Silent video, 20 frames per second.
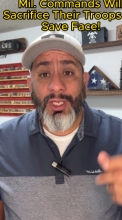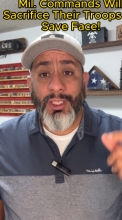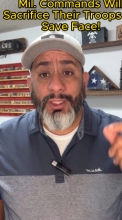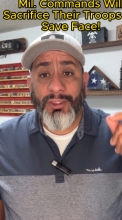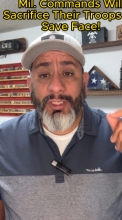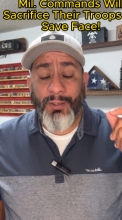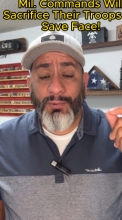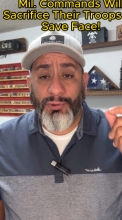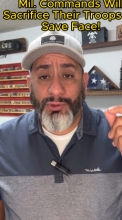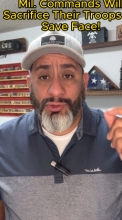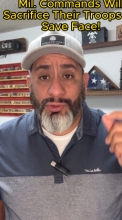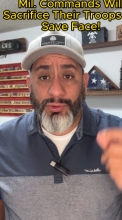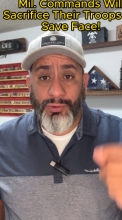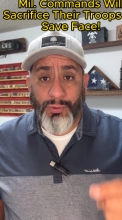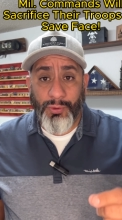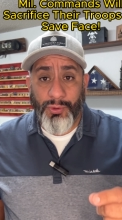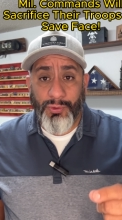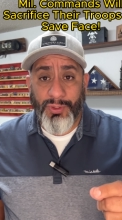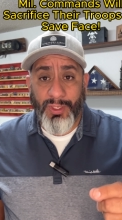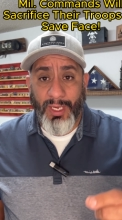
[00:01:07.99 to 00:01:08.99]
They will
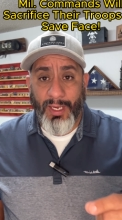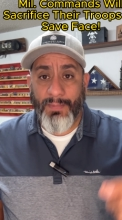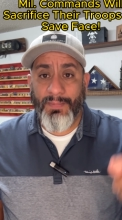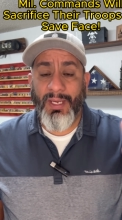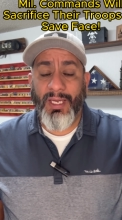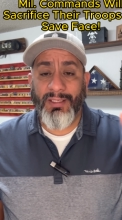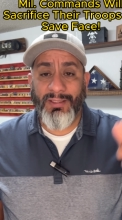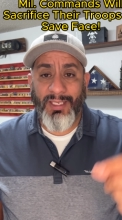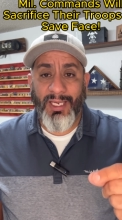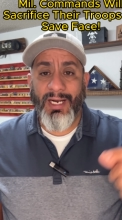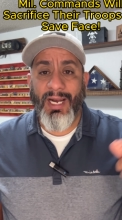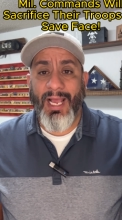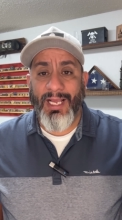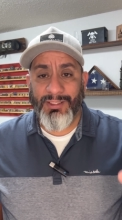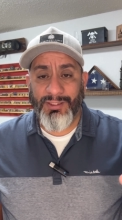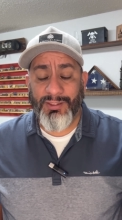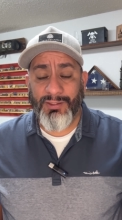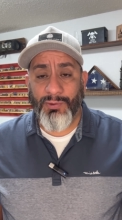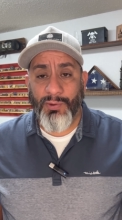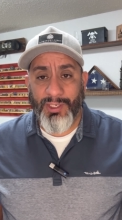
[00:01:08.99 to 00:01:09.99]
screw them and then
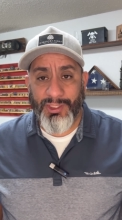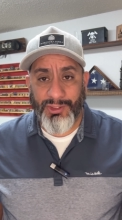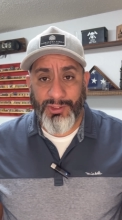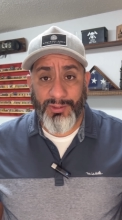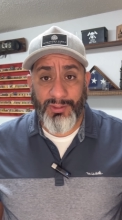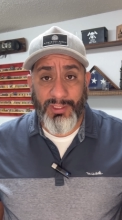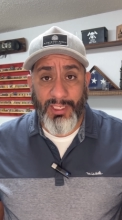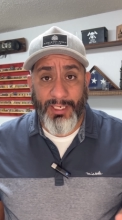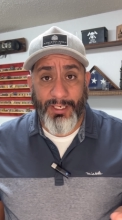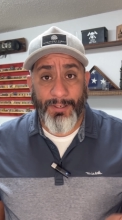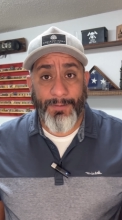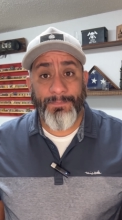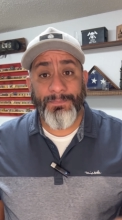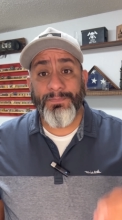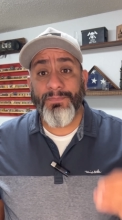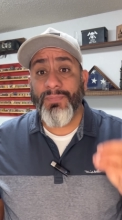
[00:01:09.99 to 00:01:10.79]
ask questions later.